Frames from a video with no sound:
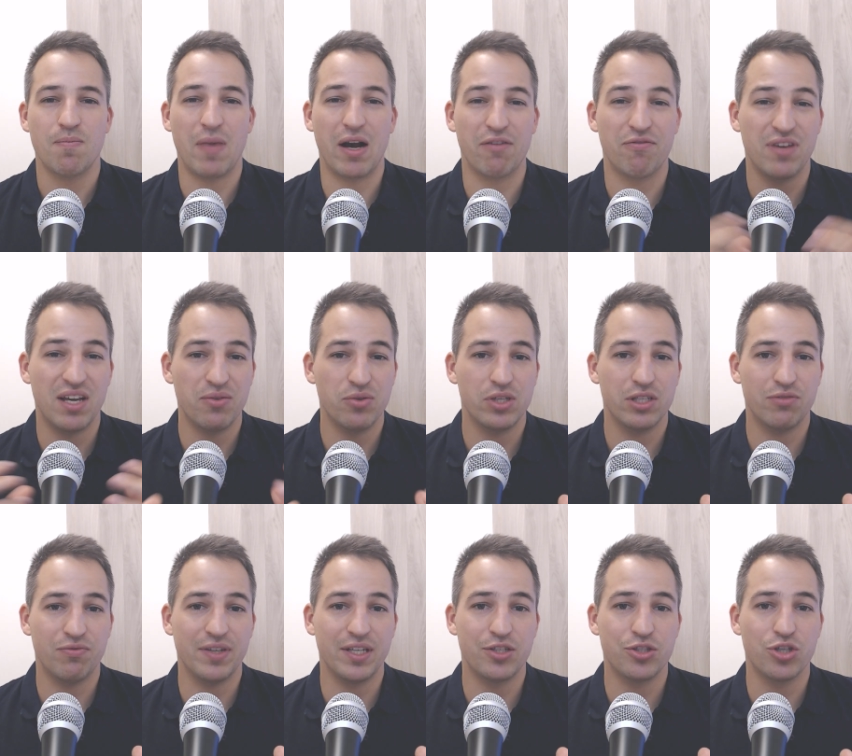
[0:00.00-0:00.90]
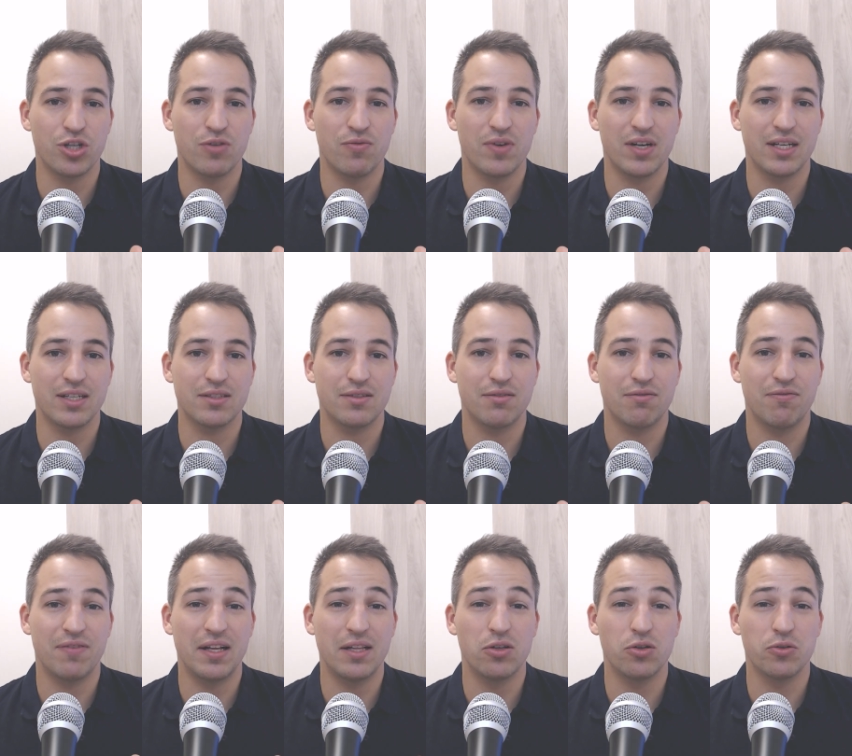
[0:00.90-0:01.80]
My favorite feature was
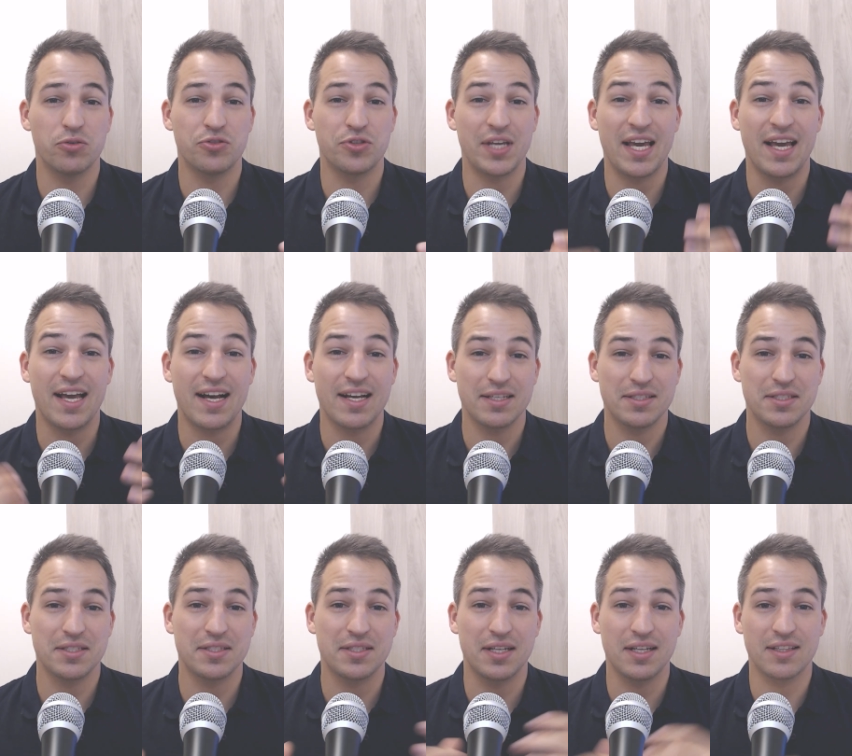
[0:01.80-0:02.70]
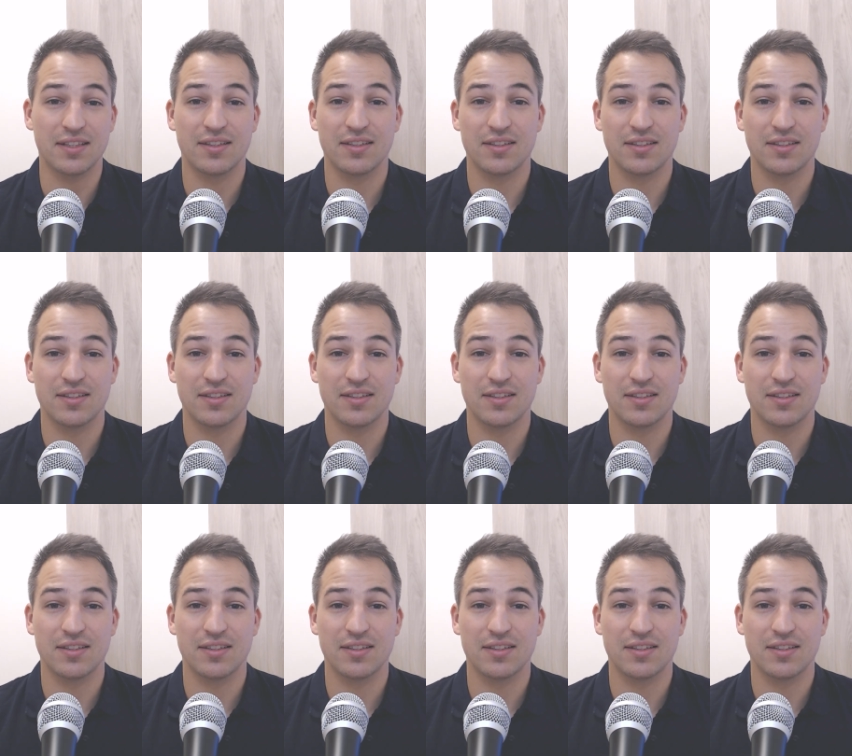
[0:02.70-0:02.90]
Fellow's AI assistant.